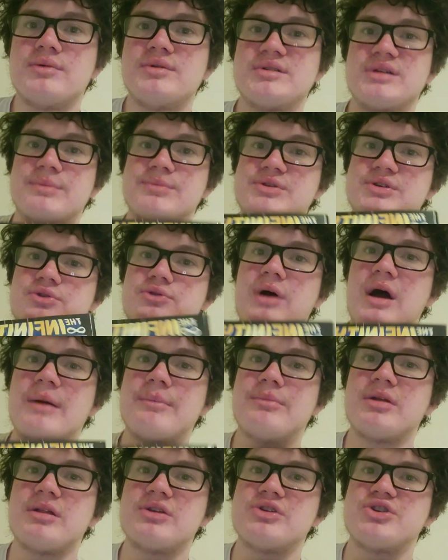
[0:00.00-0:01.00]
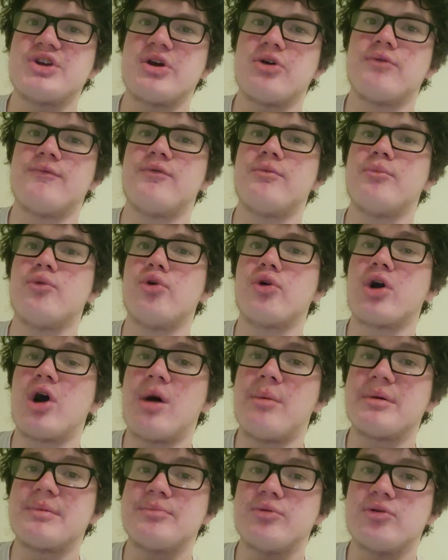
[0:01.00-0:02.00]
Subscribe to the channel for more
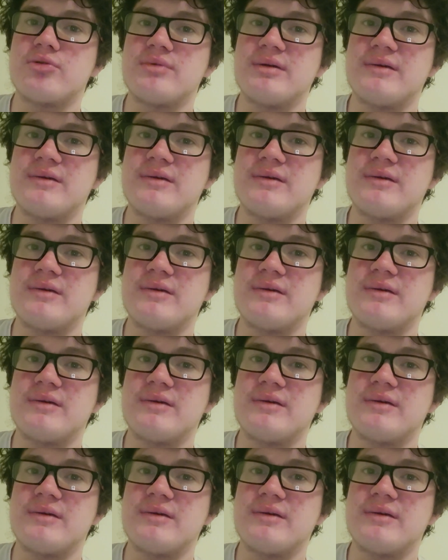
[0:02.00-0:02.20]
comic book